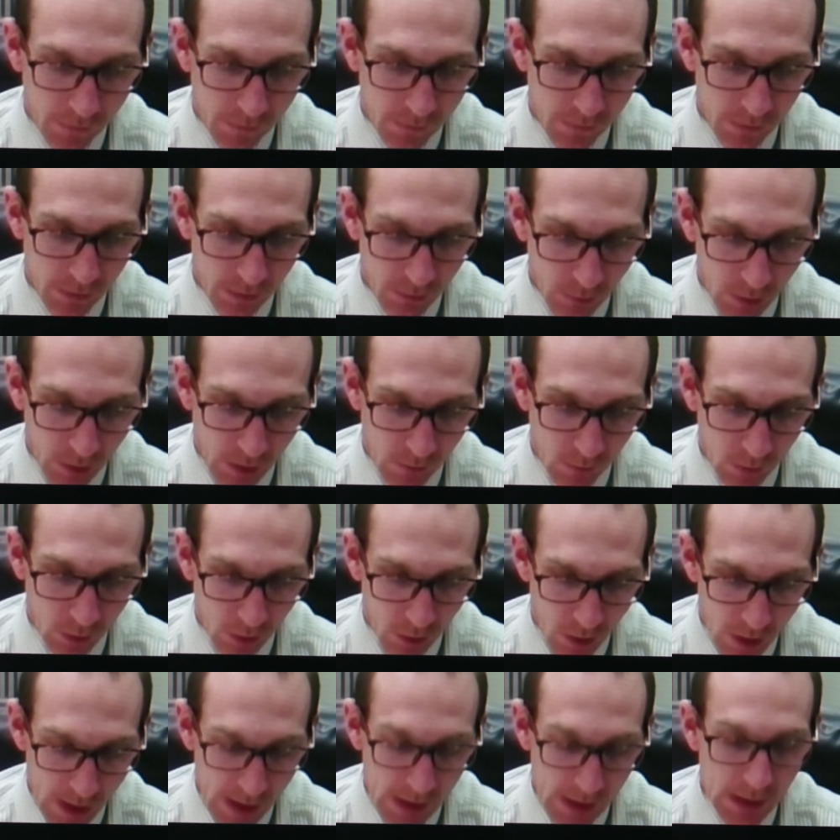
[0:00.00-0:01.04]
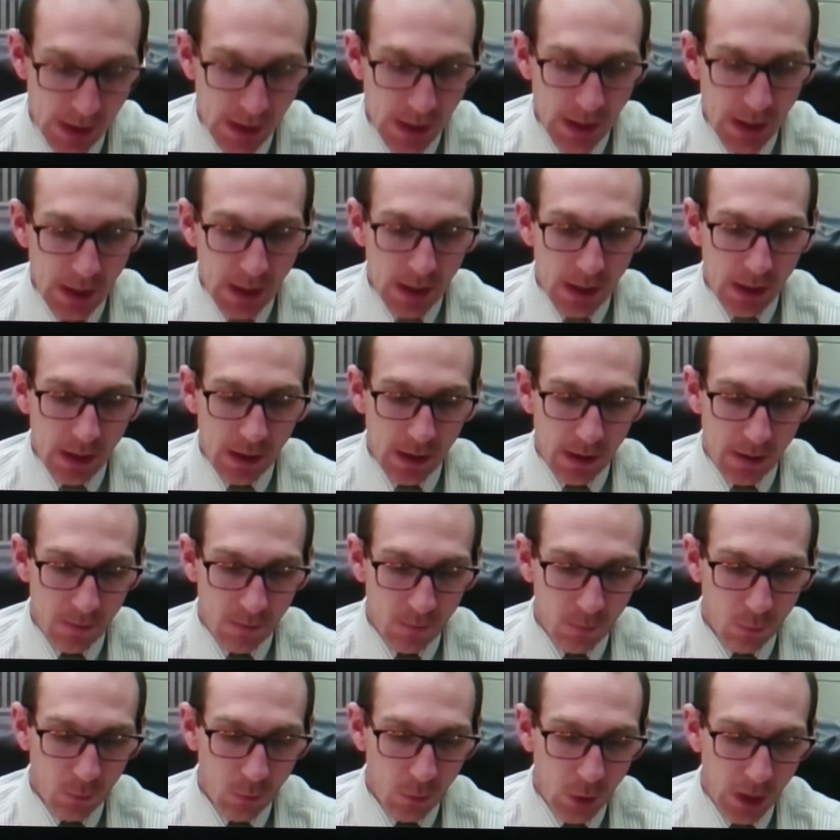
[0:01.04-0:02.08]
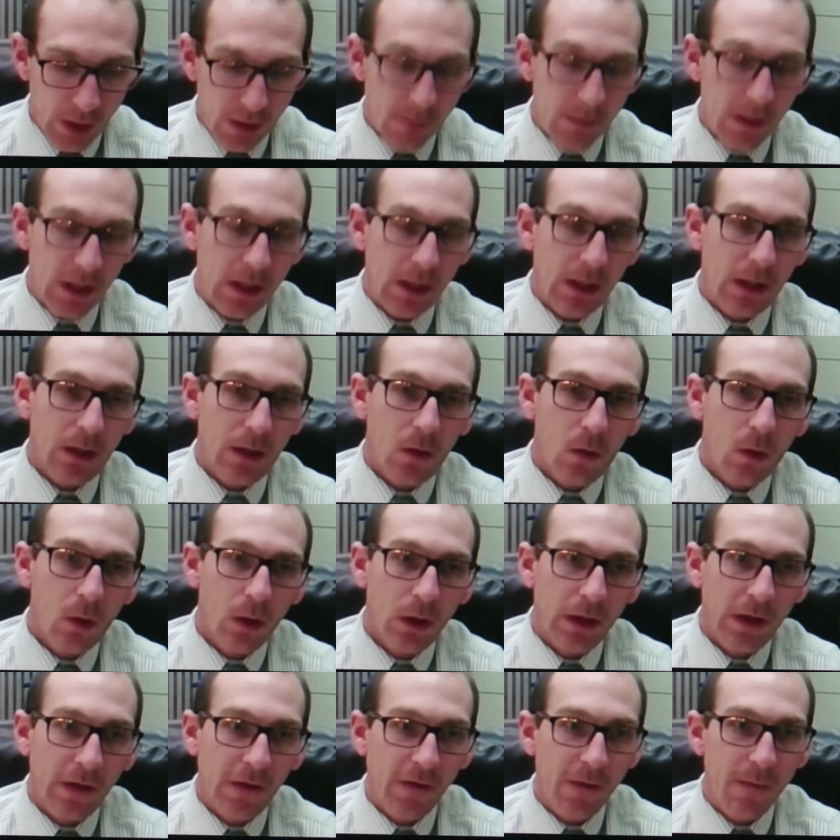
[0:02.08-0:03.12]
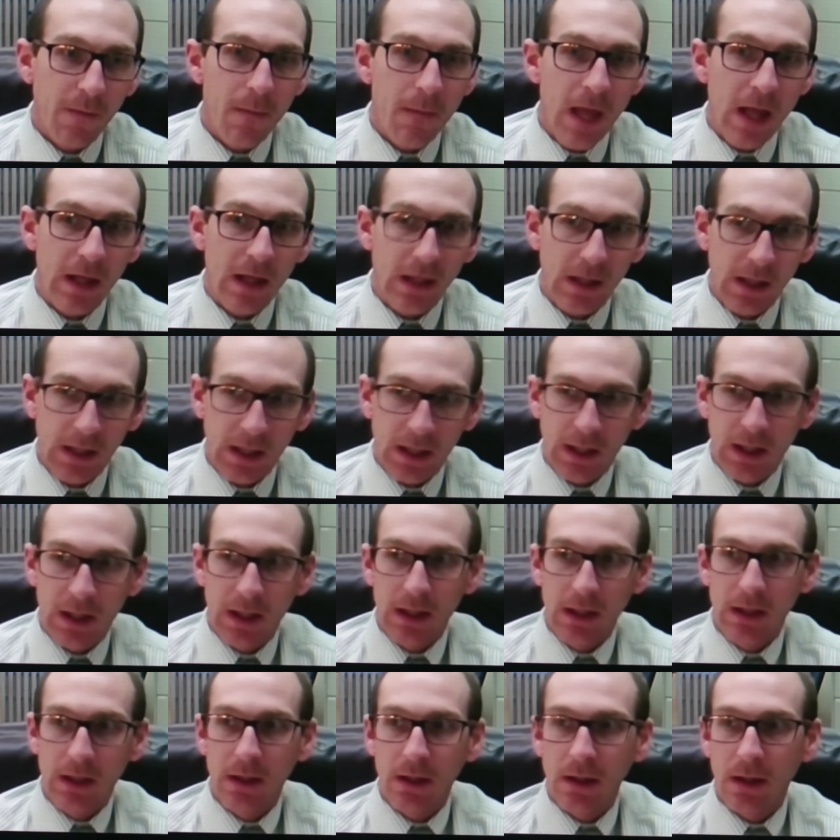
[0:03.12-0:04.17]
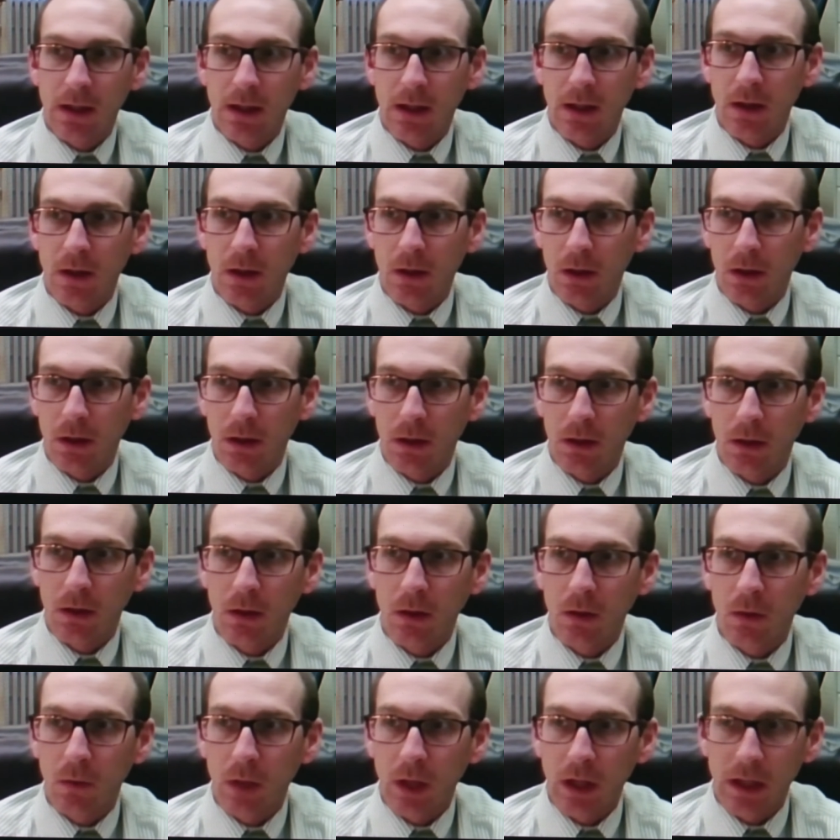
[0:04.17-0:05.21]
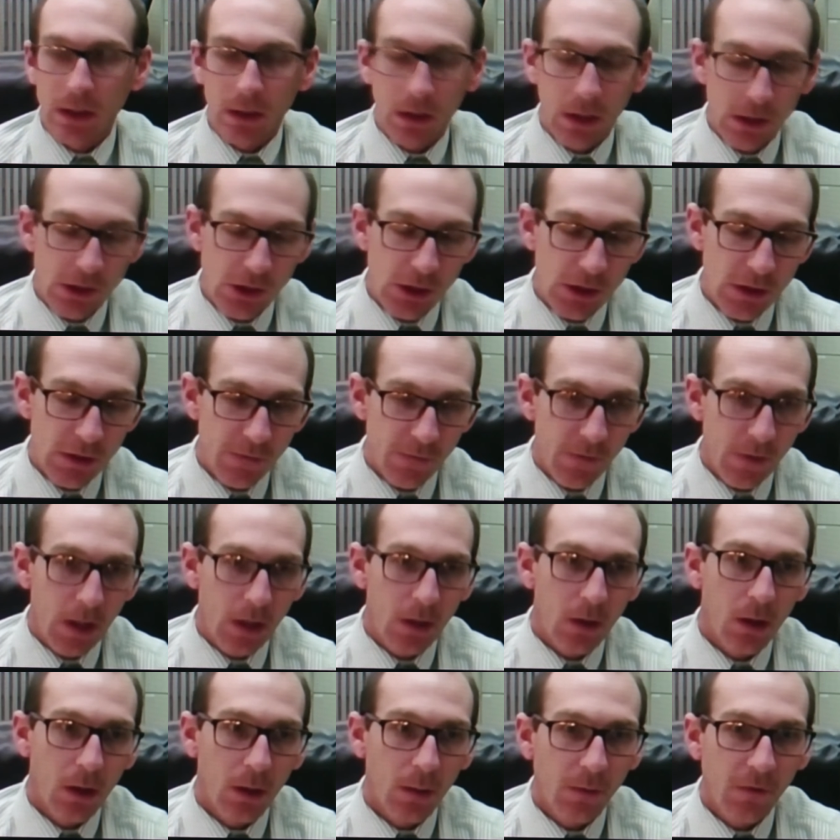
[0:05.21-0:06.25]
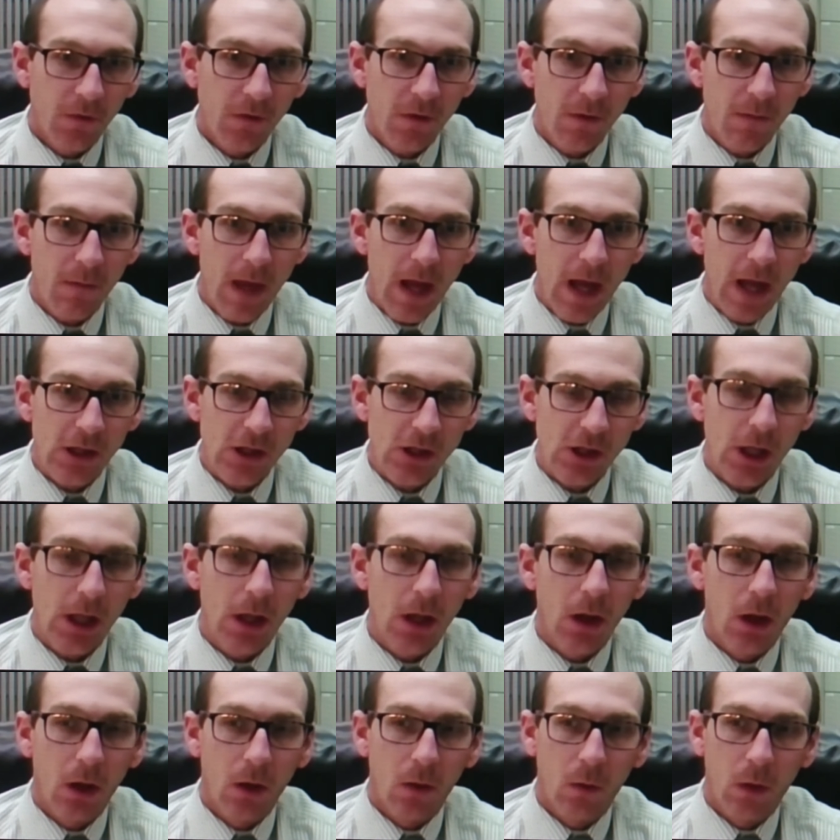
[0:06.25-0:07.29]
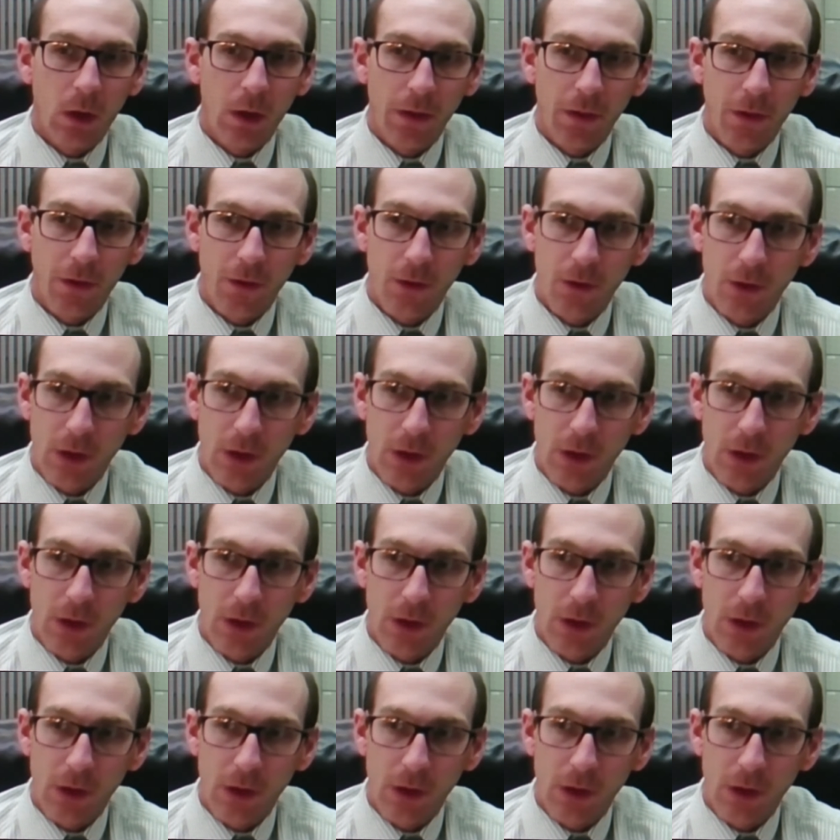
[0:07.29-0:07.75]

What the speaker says: making City Attorney Thomas Jodin the interim city manager through April 1st, or until a longer-term replacement takes over.